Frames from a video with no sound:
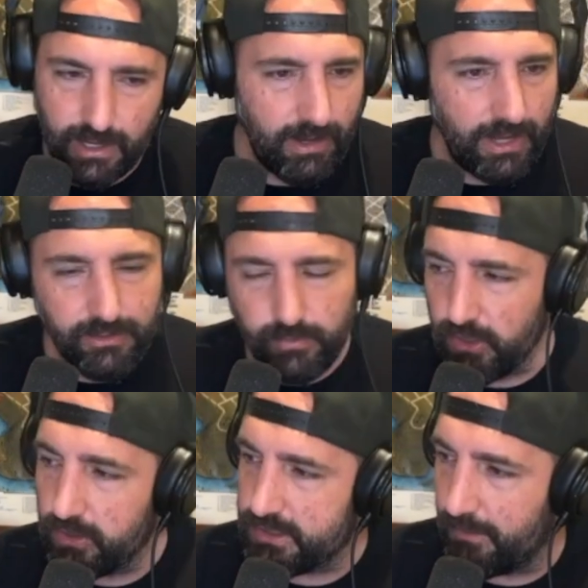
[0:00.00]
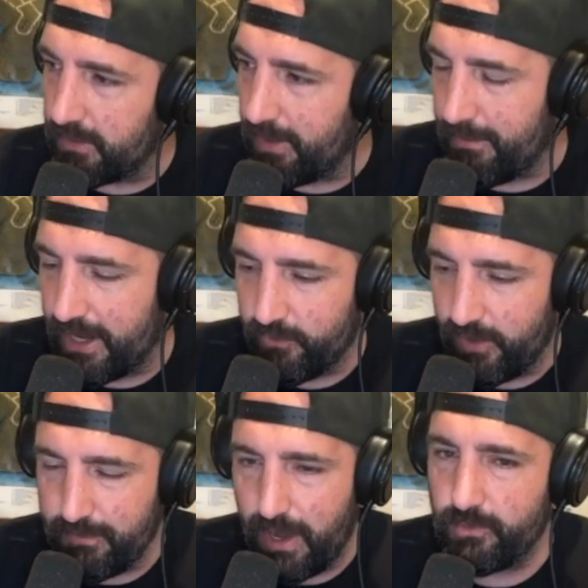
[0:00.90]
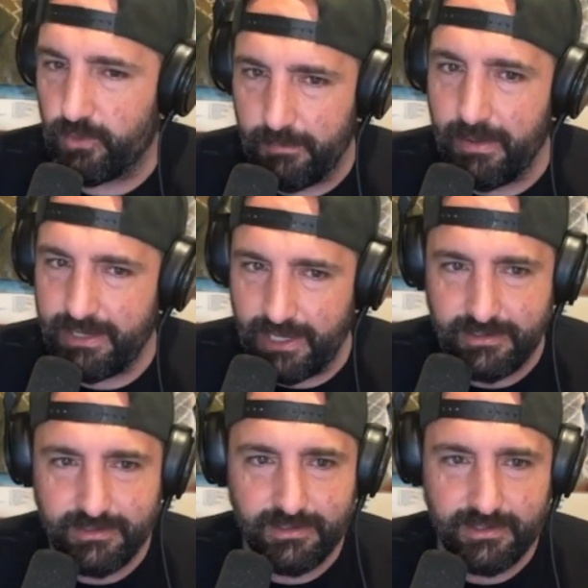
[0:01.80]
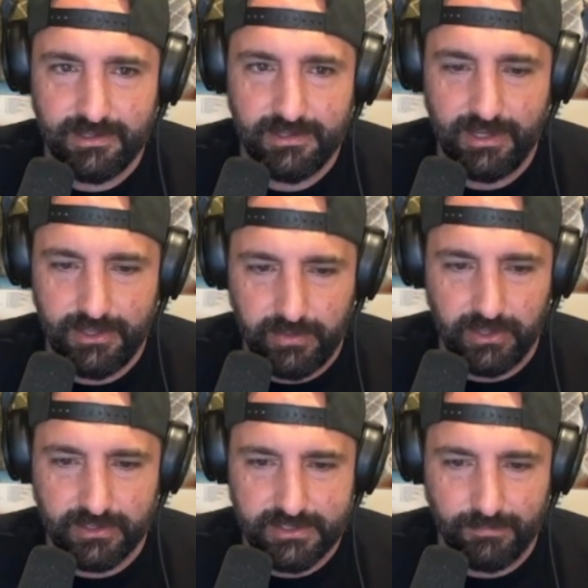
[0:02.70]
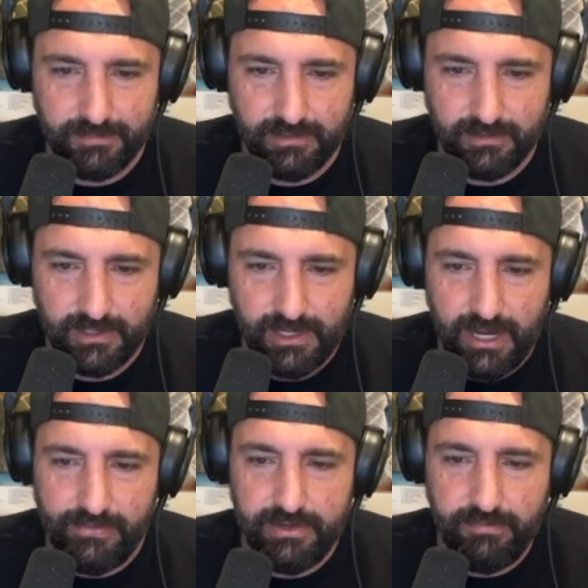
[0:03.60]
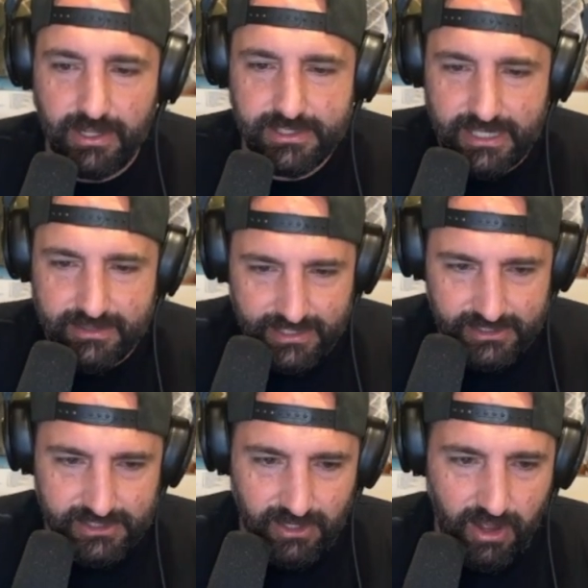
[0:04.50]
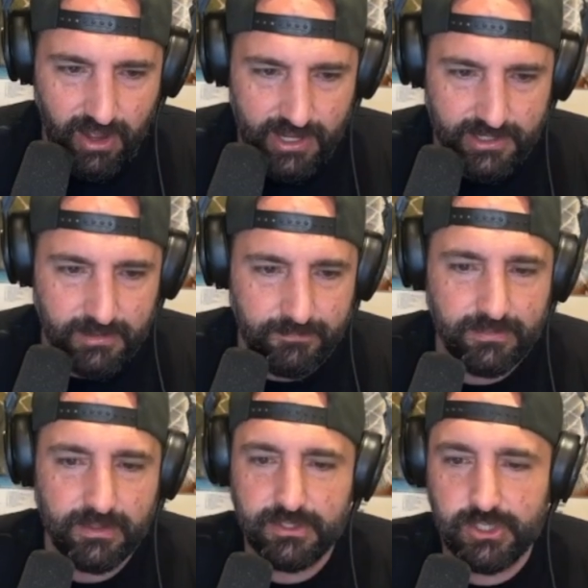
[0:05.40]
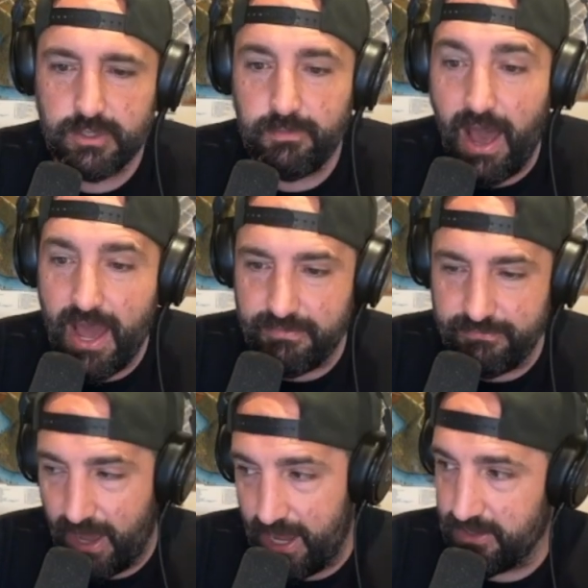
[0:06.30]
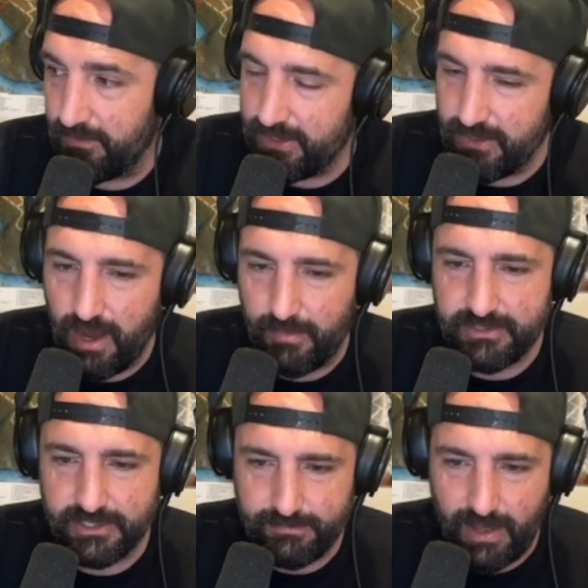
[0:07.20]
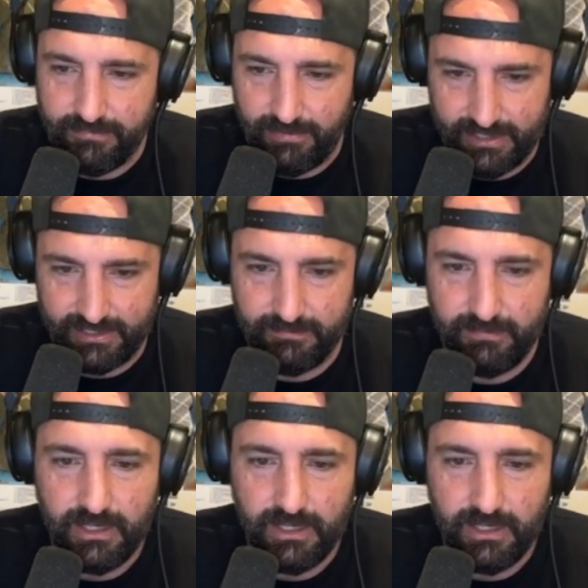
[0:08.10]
I think we learned something about microwave popcorn on Monday. I think we learned something. And then Yvonne said this on Spotify. You can make your comments on Spotify again.